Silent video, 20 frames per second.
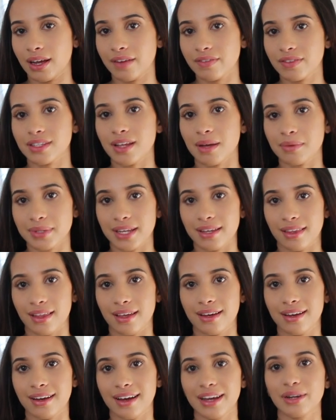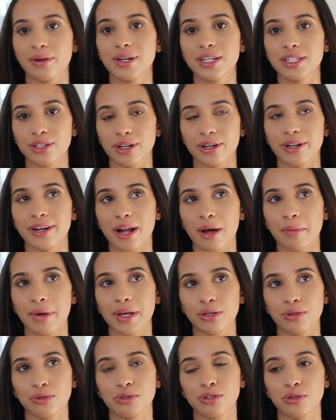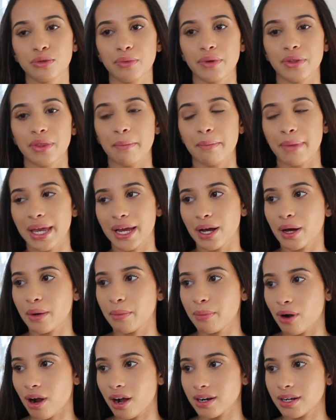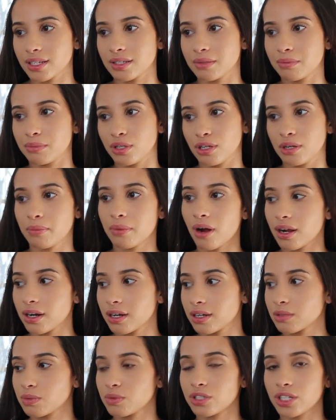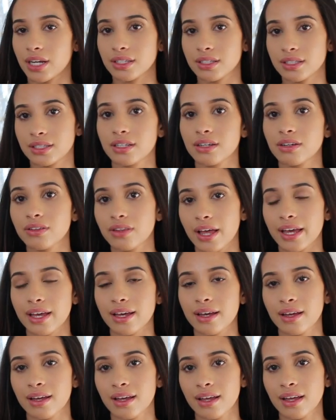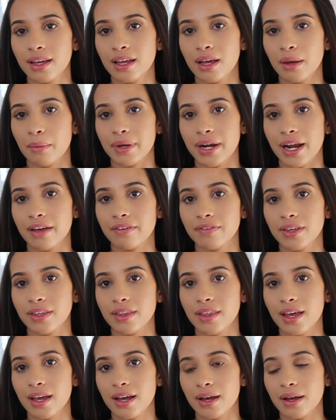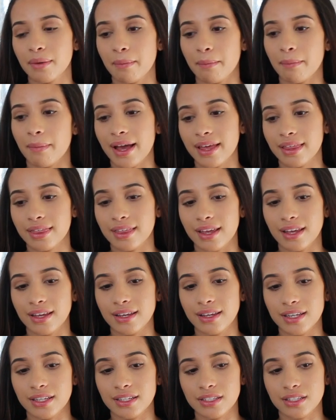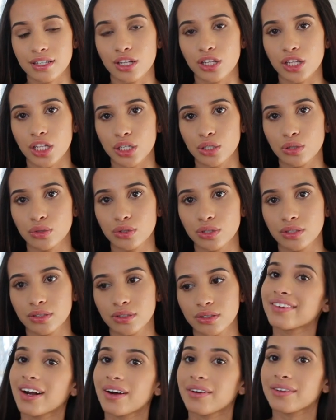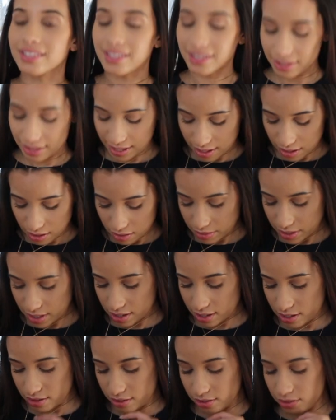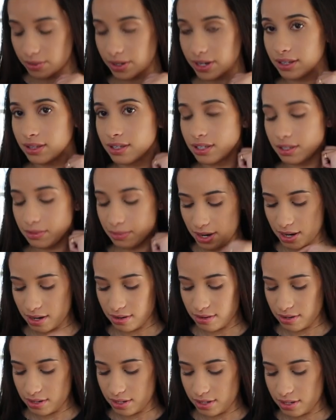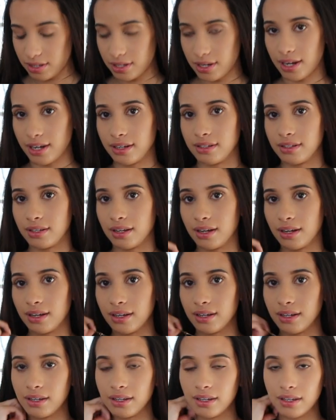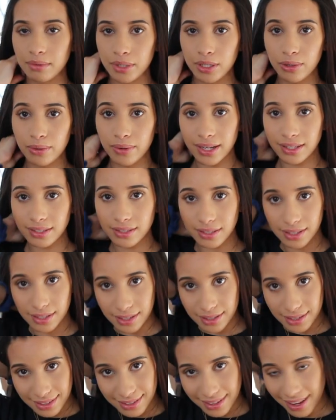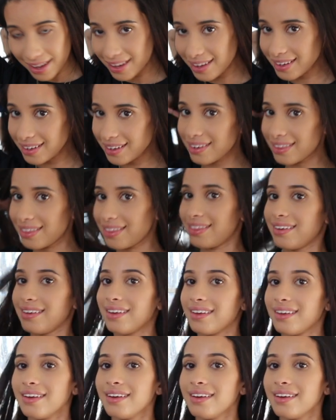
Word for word: something like I know I started out my YouTube with the makeup products and beauty products which I still like but I feel like my thing is clothes. I forgot I was gonna say, oh my god, I was wearing this backwards the entire time. You guys didn't say anything.